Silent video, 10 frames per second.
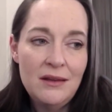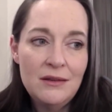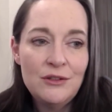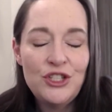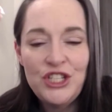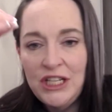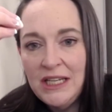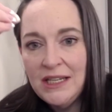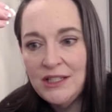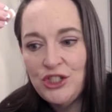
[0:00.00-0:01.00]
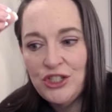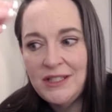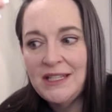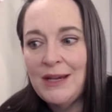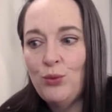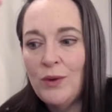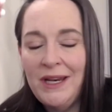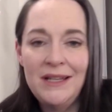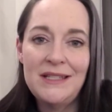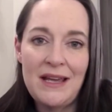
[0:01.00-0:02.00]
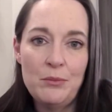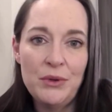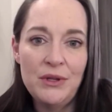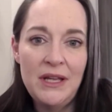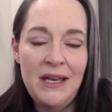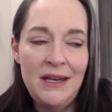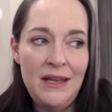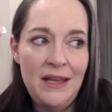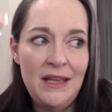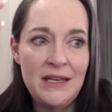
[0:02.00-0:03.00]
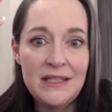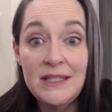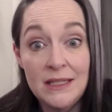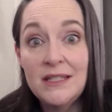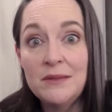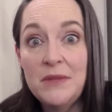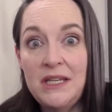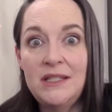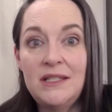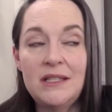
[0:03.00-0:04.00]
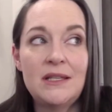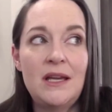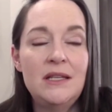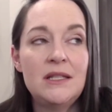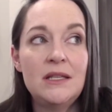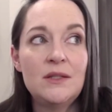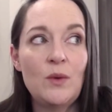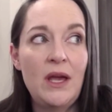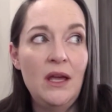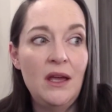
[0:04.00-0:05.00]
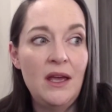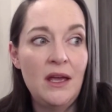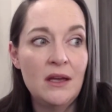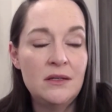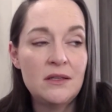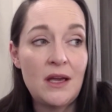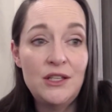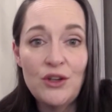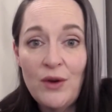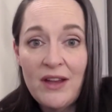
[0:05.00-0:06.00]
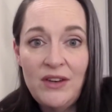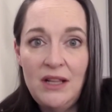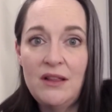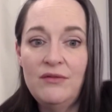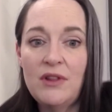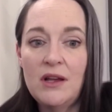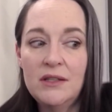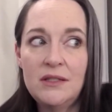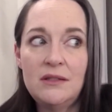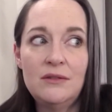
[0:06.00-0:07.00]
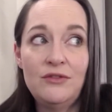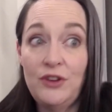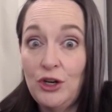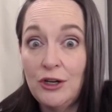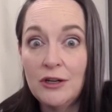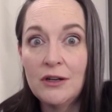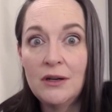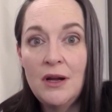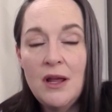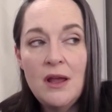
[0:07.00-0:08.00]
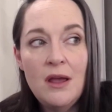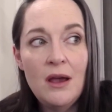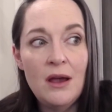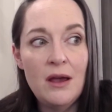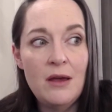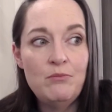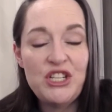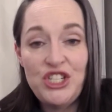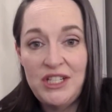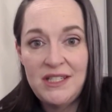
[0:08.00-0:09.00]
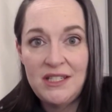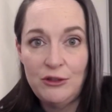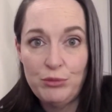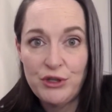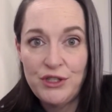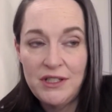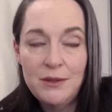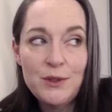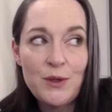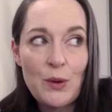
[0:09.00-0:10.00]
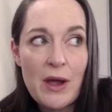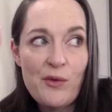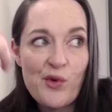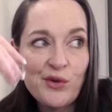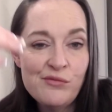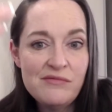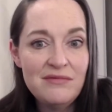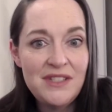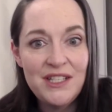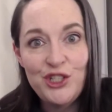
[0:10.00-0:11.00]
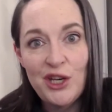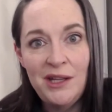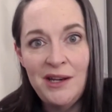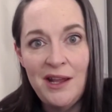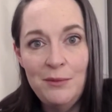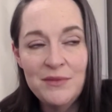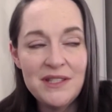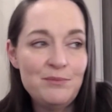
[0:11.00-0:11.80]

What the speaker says: she is just one example in a system that is designed this way, and I don't have any love lost for her, but she's still a person. So I won't dish any names.